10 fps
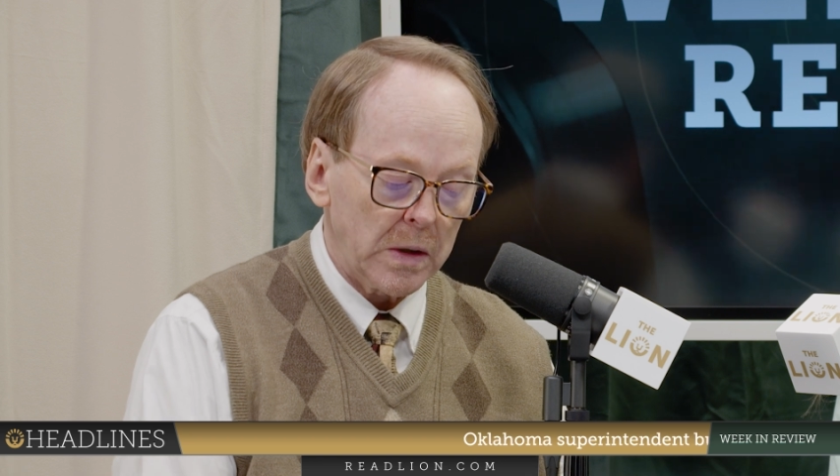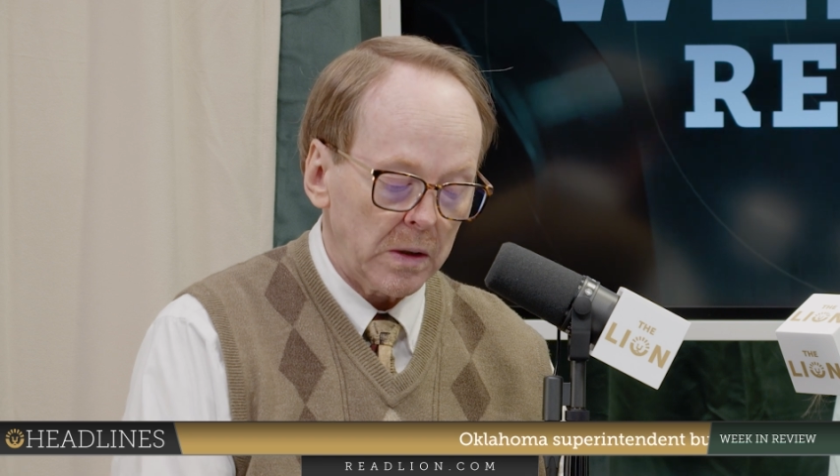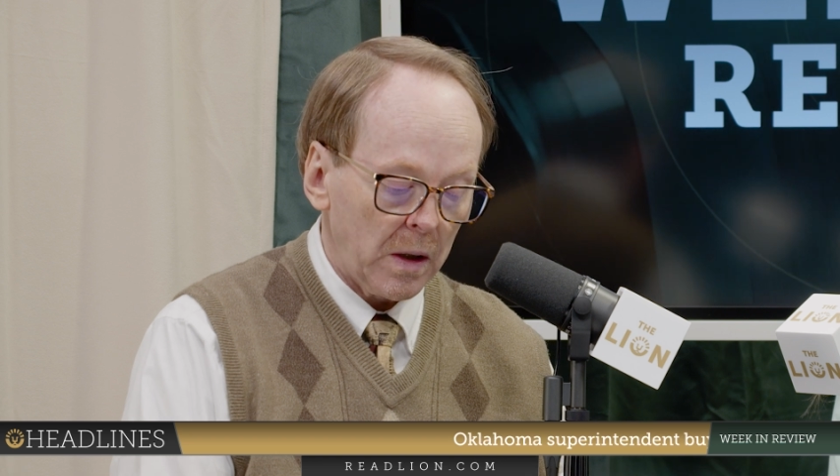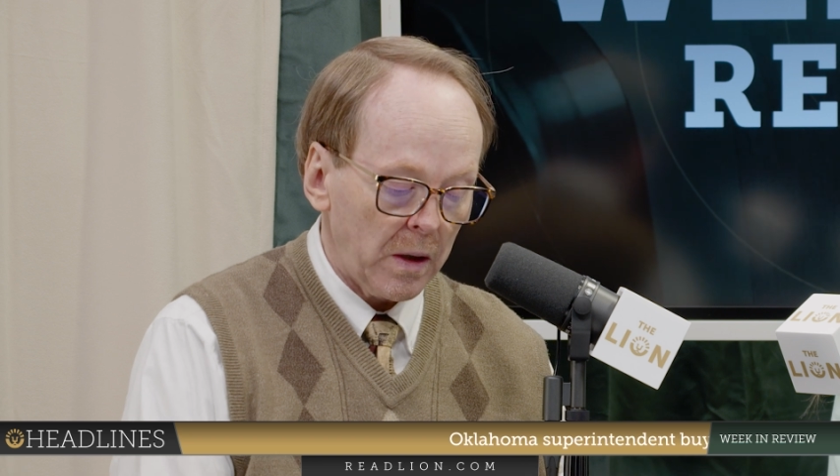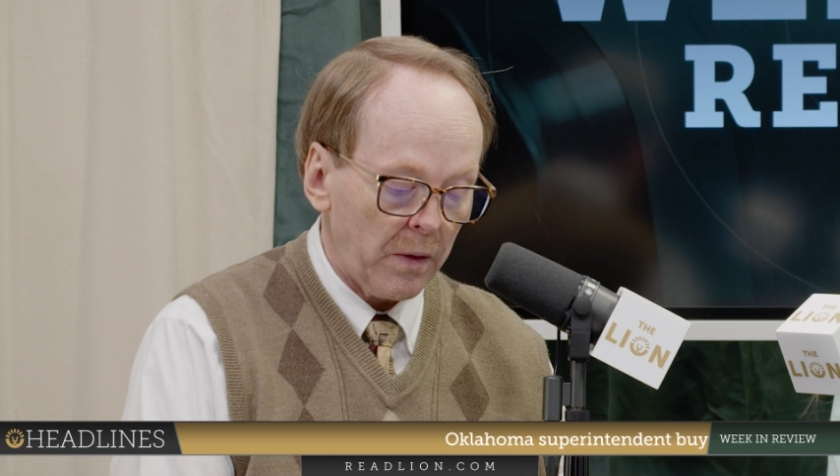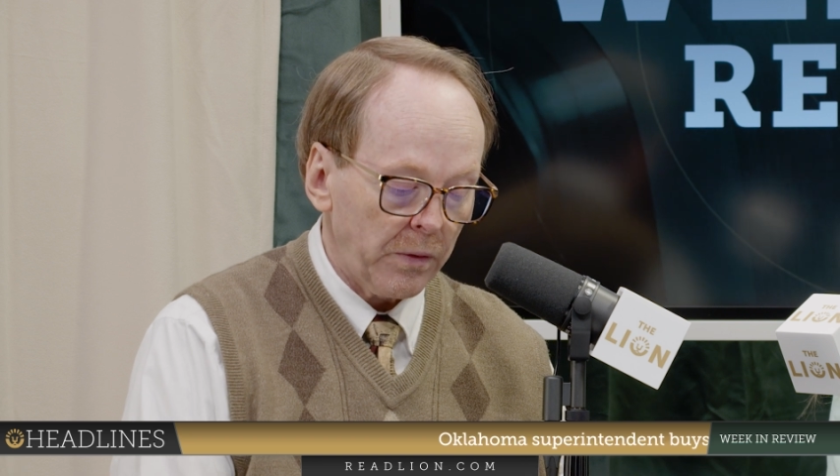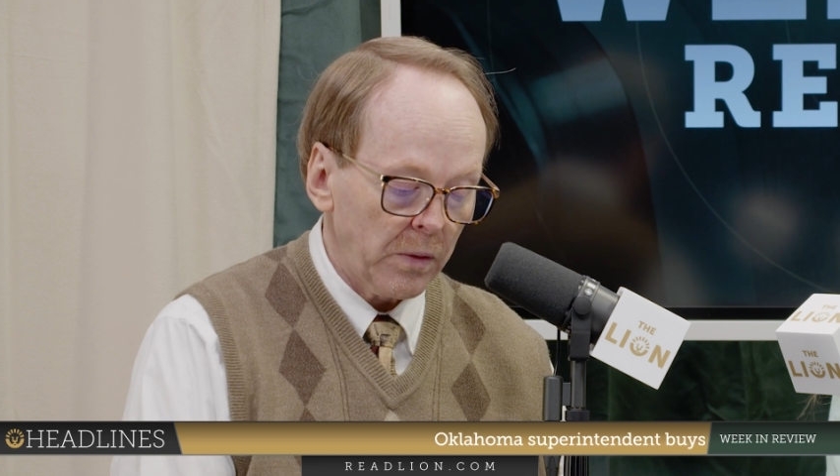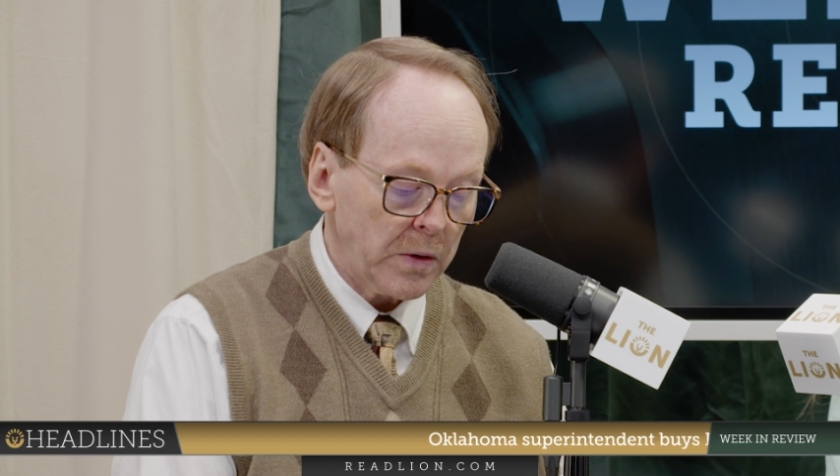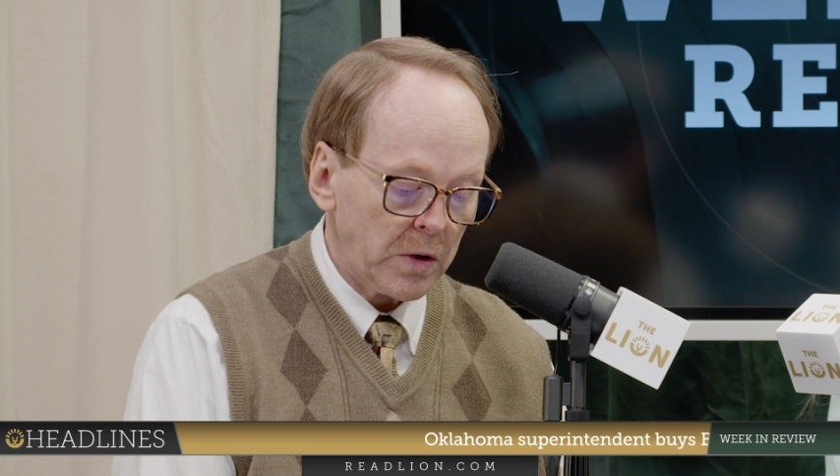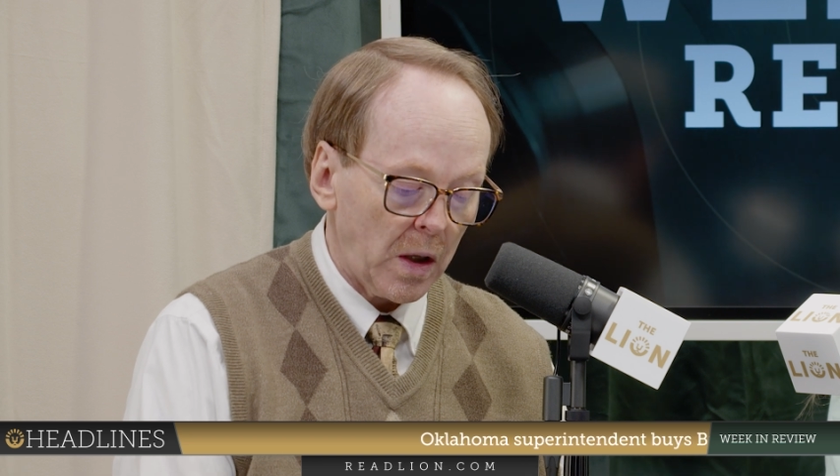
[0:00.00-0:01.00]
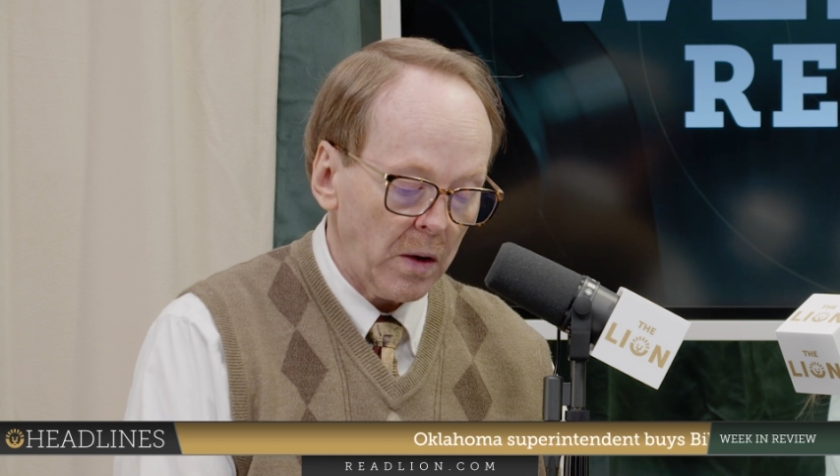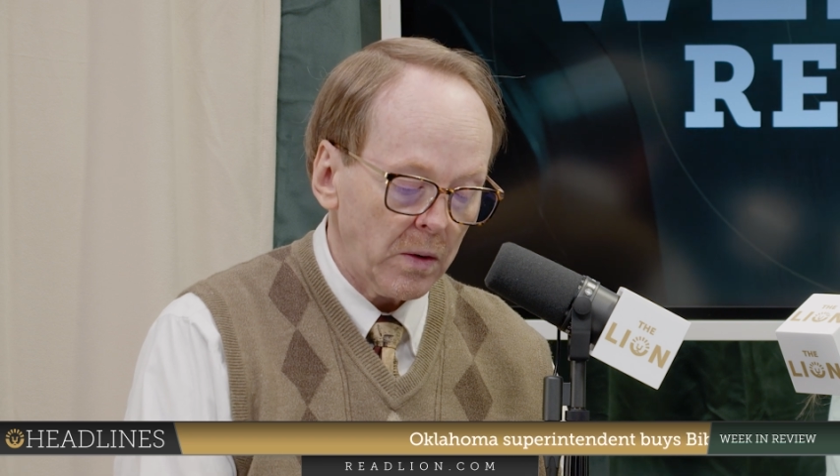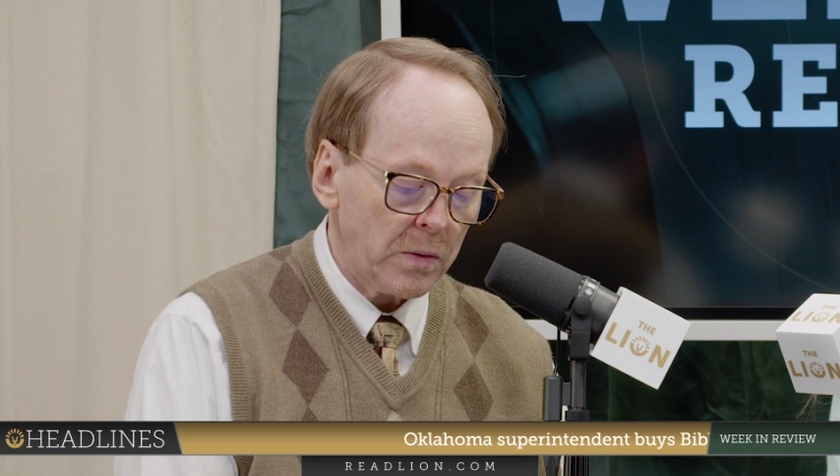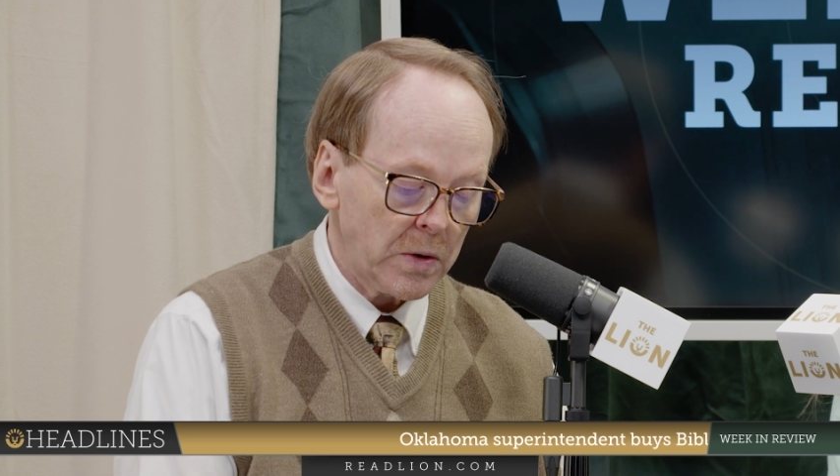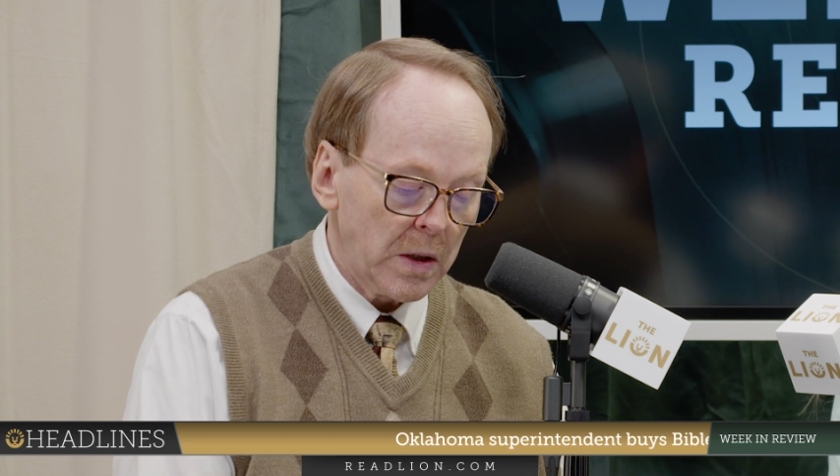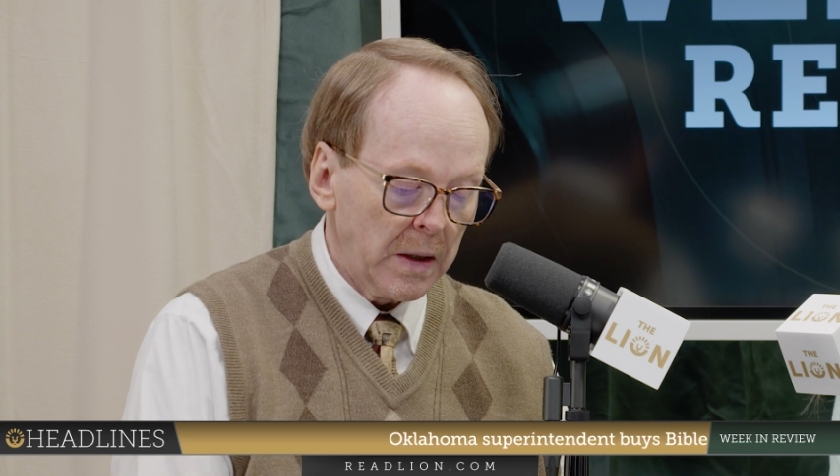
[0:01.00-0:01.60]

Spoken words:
through his clothes.